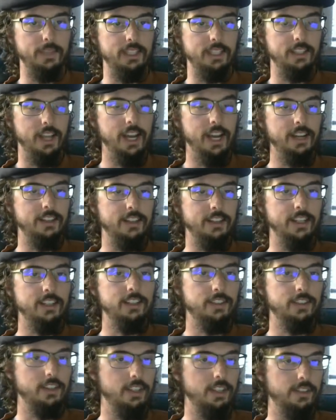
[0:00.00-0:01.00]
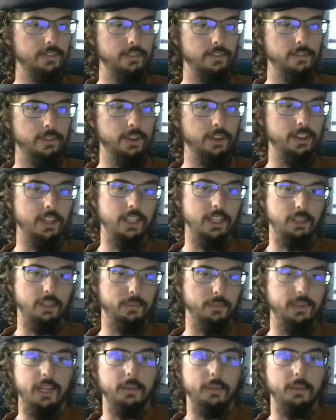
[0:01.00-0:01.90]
Besides this, just for things you'll